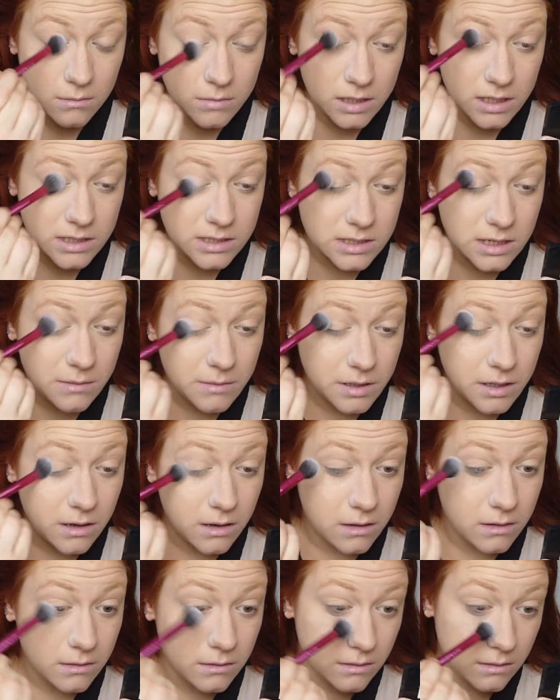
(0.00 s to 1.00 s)
please let me
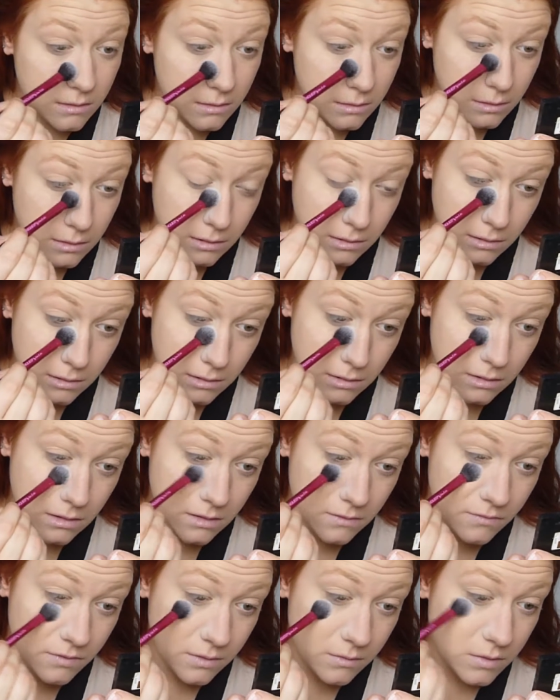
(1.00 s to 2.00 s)
know
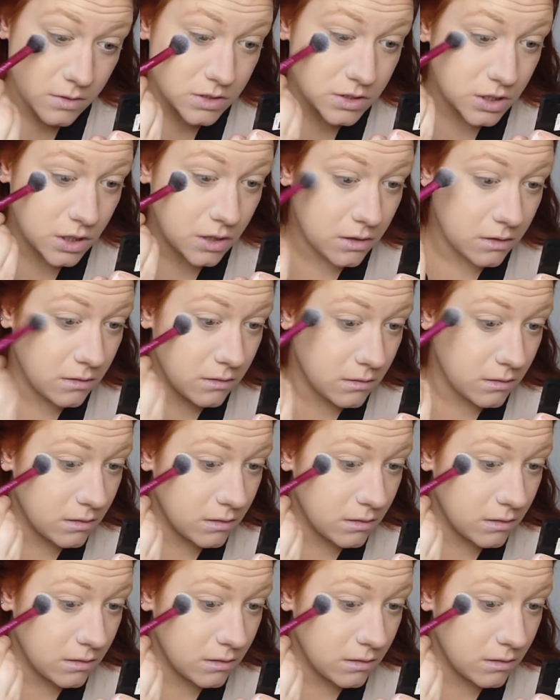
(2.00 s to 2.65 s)
if it was you.